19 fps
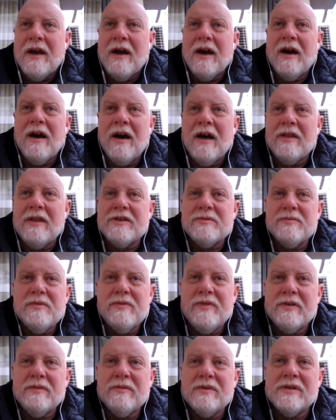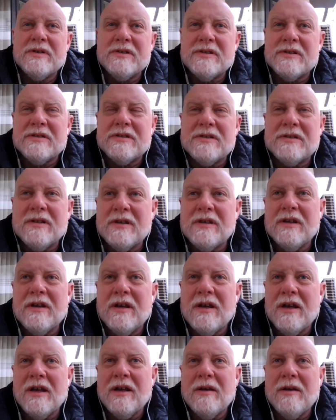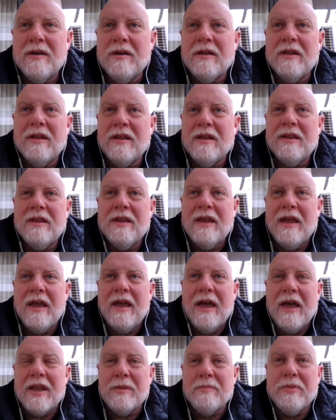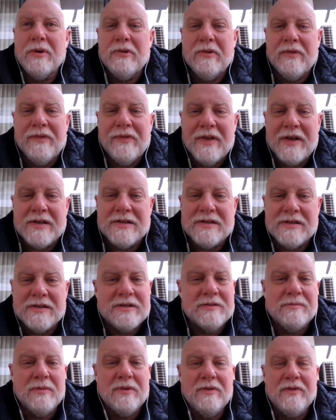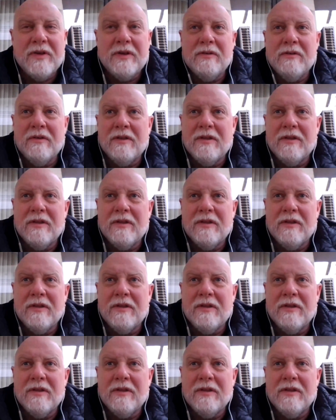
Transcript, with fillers: Uh, this movie was, uh, and the book reflects this movie.